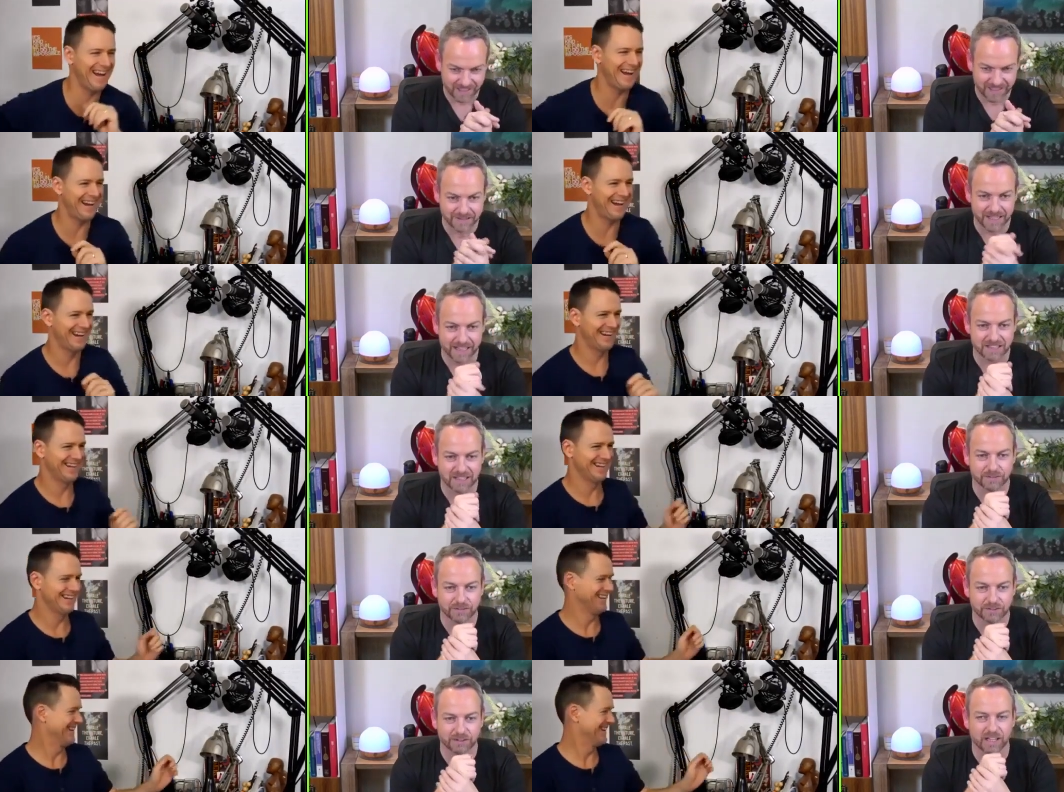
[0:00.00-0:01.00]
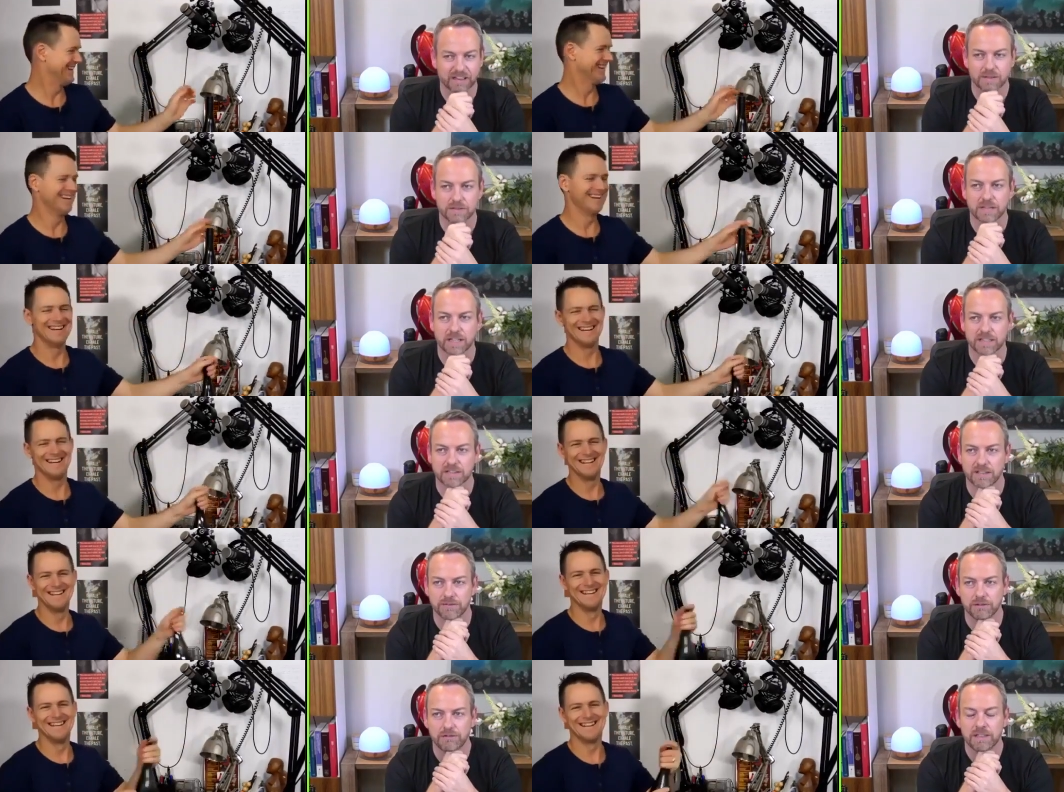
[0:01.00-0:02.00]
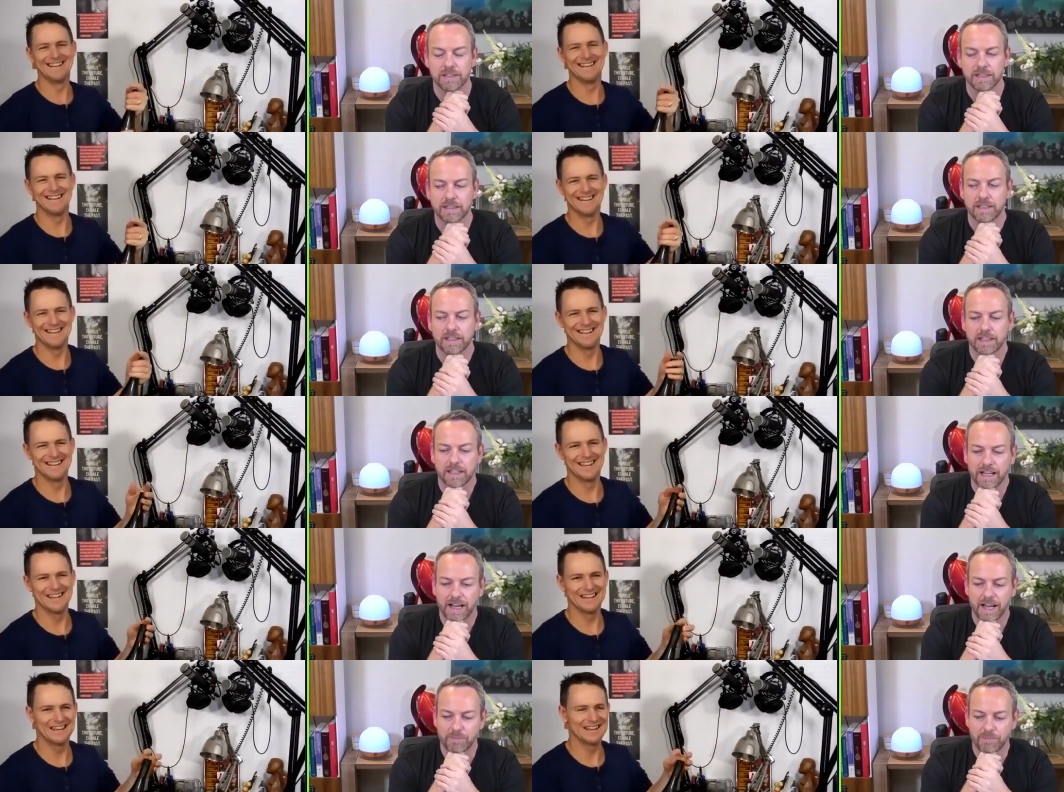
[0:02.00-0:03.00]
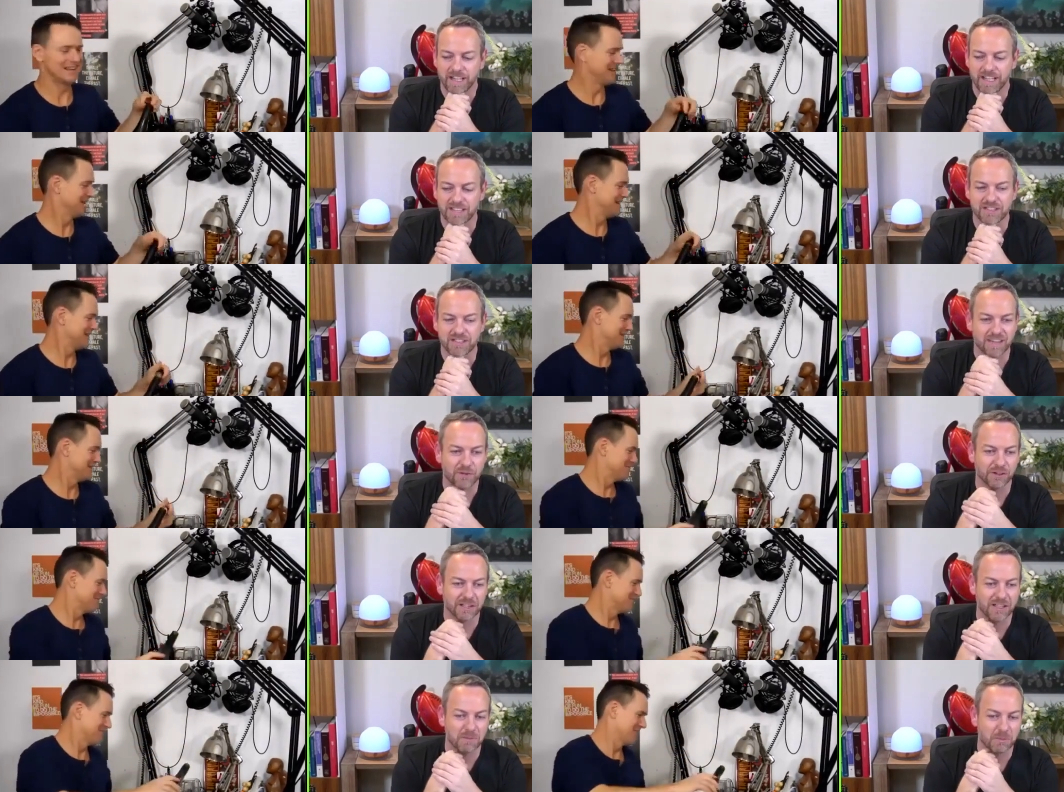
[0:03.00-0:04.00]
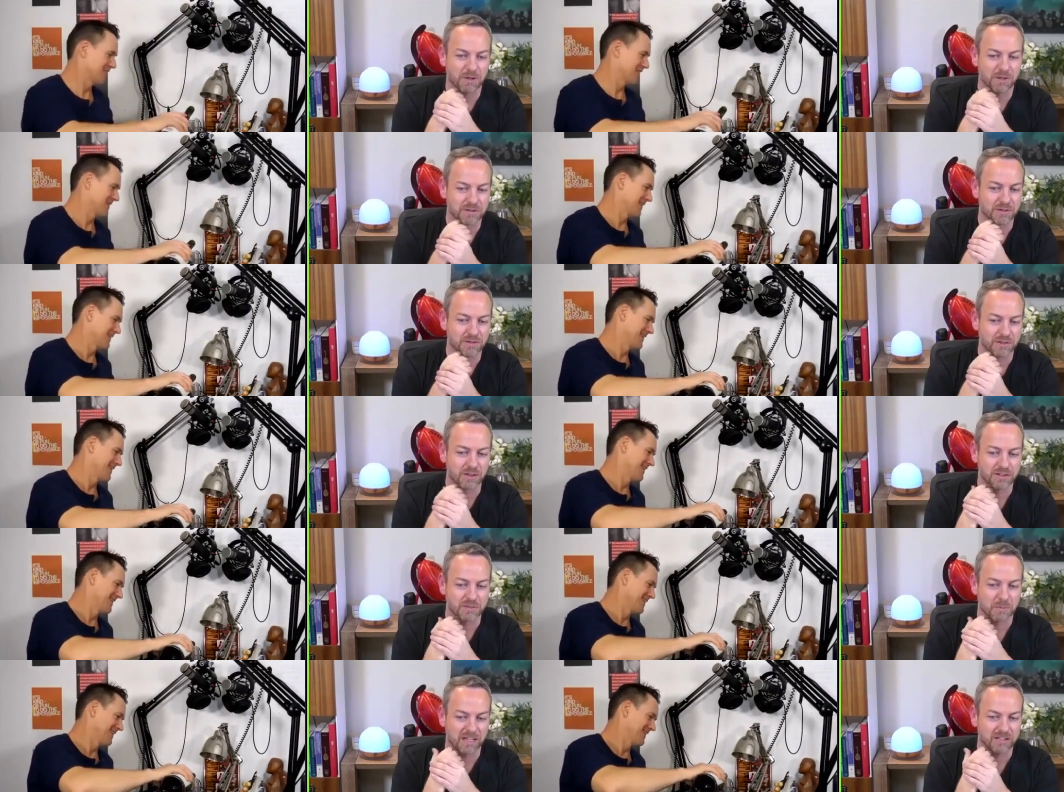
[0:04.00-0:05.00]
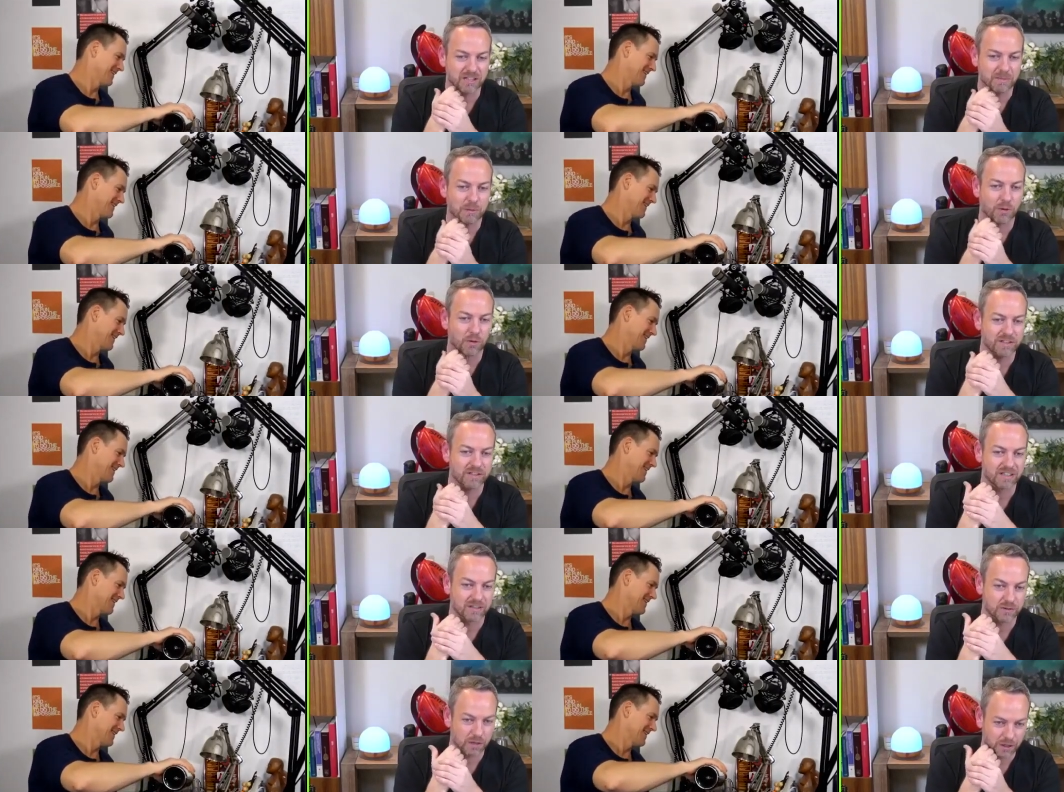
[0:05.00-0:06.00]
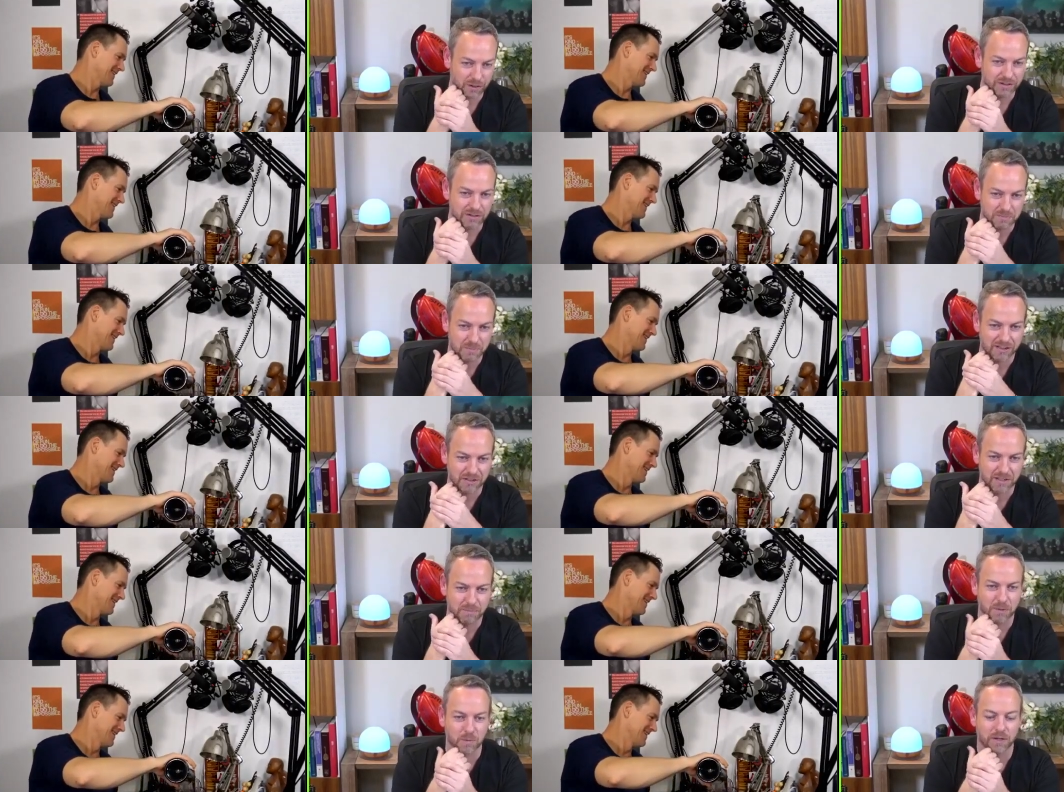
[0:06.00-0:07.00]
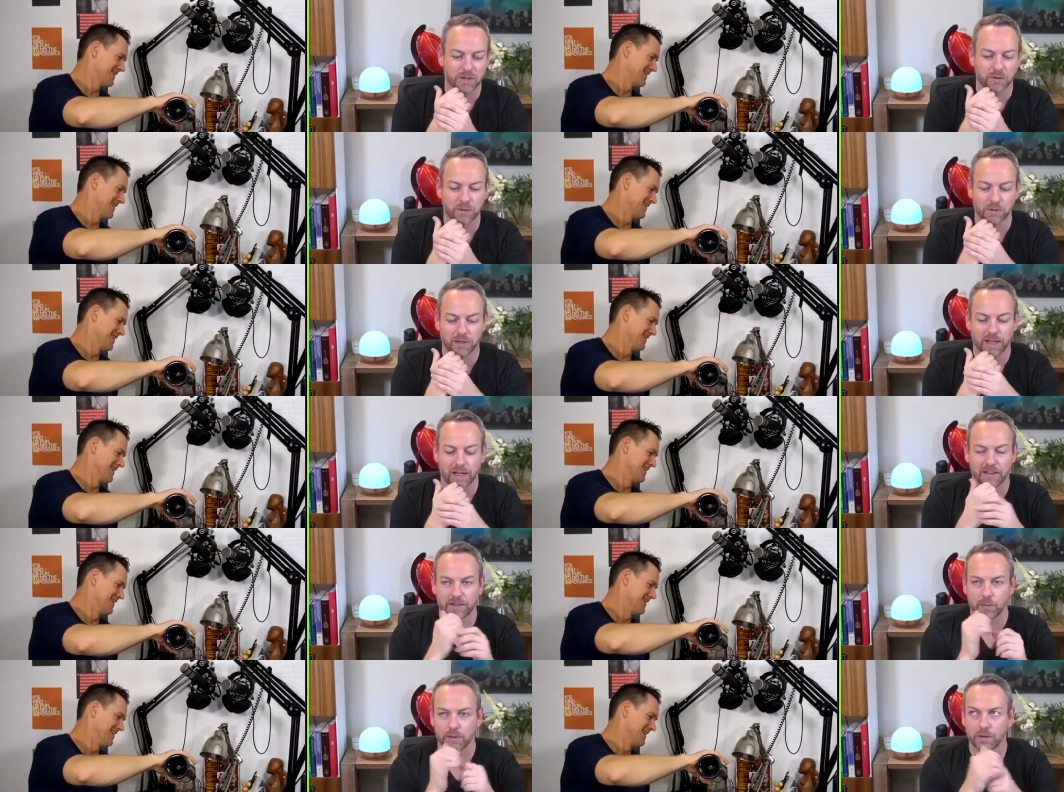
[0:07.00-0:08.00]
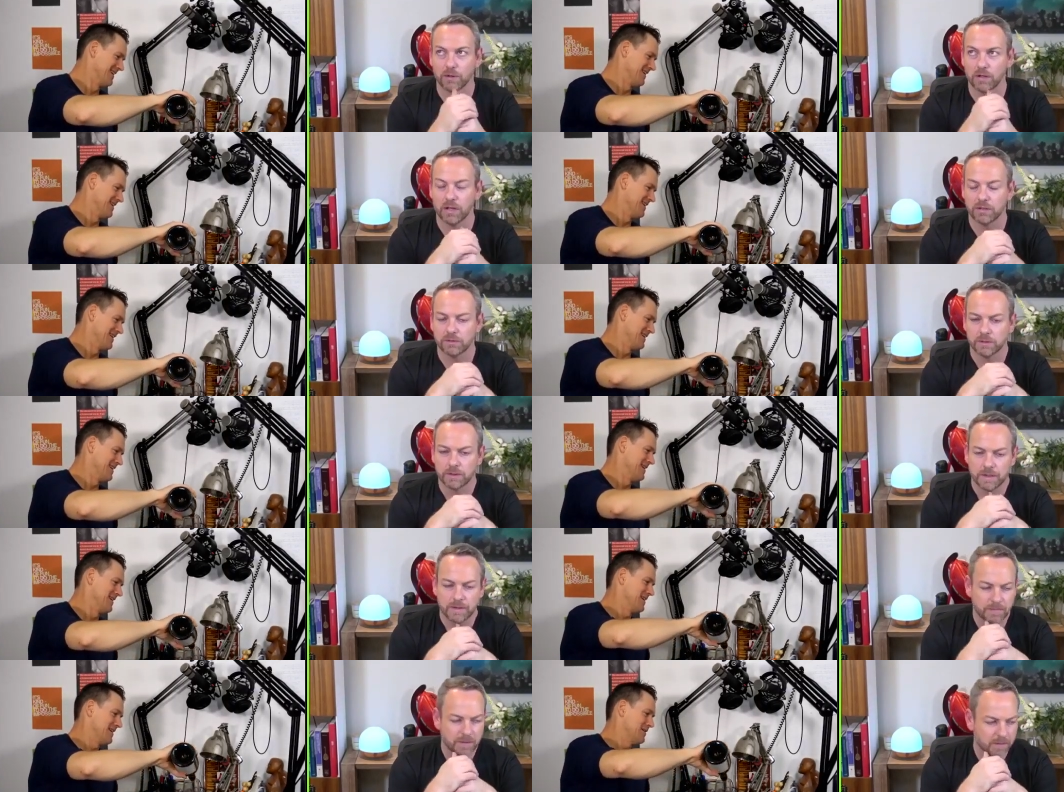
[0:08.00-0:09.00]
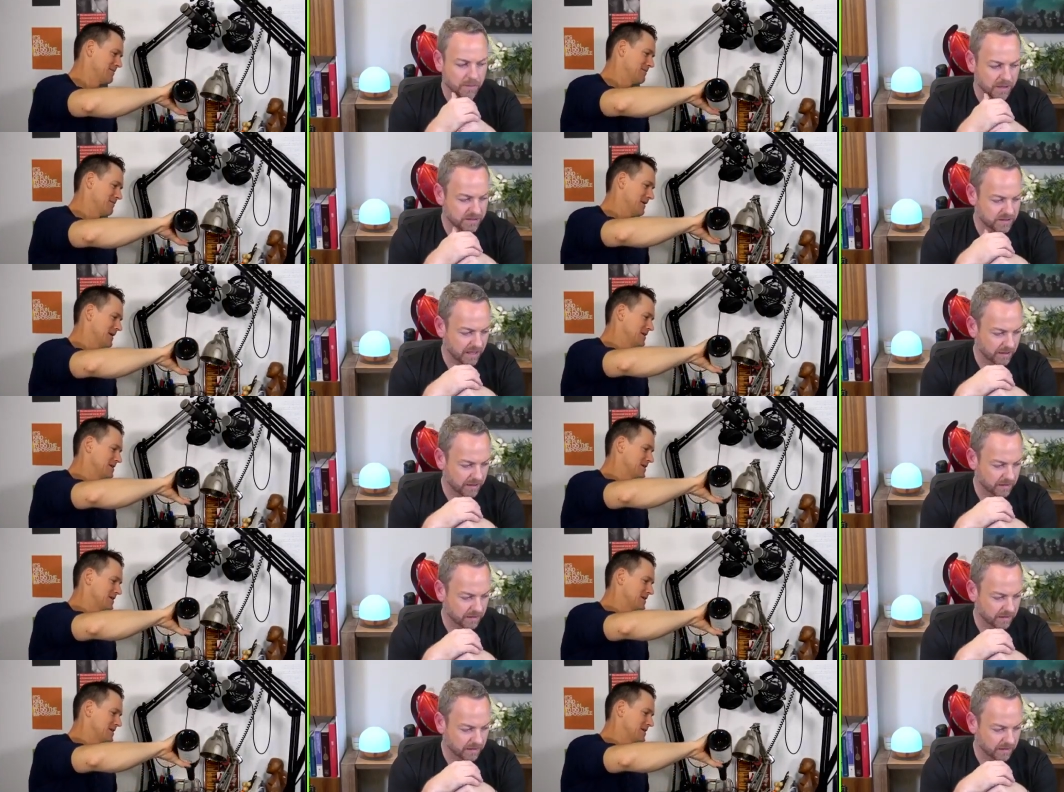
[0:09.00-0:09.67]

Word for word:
Speaker 1: is next level. Like there is next level. Um, is definitely the person who's on the spaceship, or he's controlling the spaceship that we're all uh, that we're all on. But uh,